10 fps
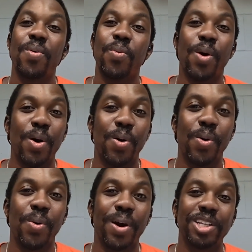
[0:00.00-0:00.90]

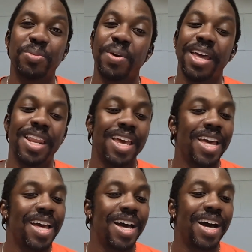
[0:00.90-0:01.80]
Whoa, I spent
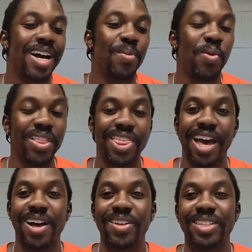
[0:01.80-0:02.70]

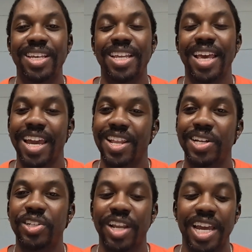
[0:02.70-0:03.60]

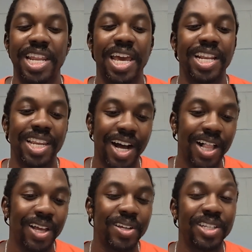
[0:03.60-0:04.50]

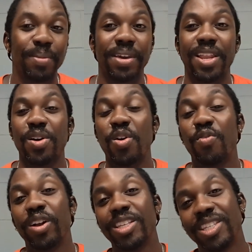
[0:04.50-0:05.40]
$1,888 and I'm getting
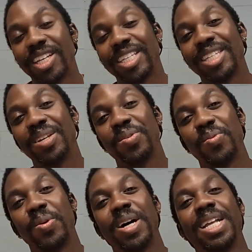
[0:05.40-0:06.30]
over
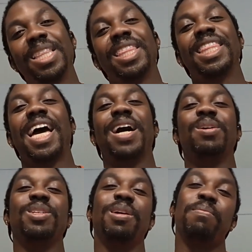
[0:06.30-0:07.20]

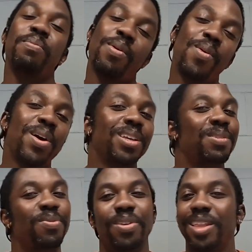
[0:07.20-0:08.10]
61,000
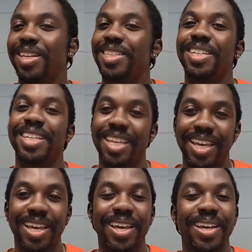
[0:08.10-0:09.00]
points for this, you
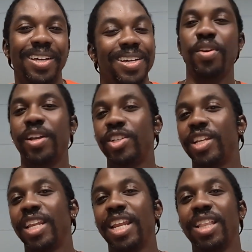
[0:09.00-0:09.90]
dig? If you're
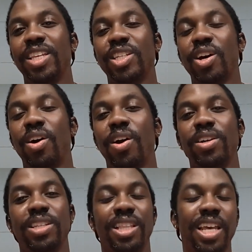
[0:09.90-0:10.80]
interested in any of these
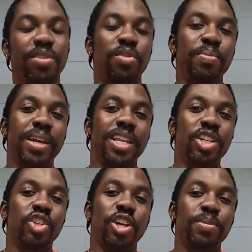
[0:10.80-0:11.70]
cards, the link will be in the
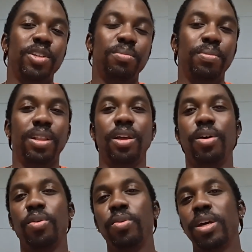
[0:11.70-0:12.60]
description
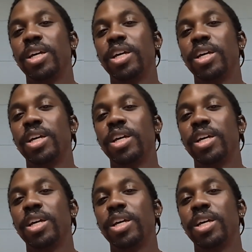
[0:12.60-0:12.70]
below.